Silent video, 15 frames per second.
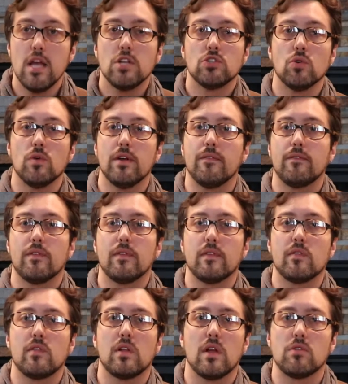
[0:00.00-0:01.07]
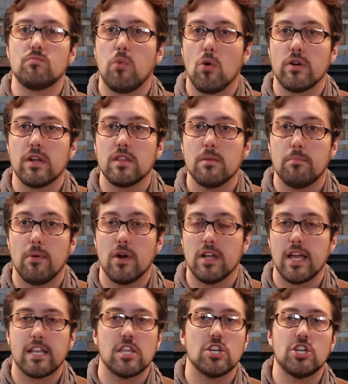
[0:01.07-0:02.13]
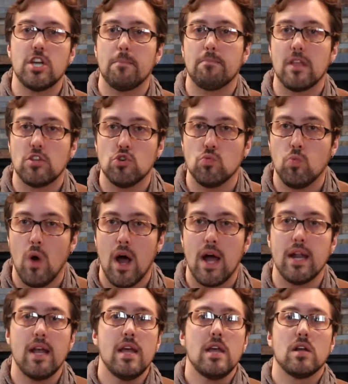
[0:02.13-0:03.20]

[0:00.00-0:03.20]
So in boarding the ship that you want,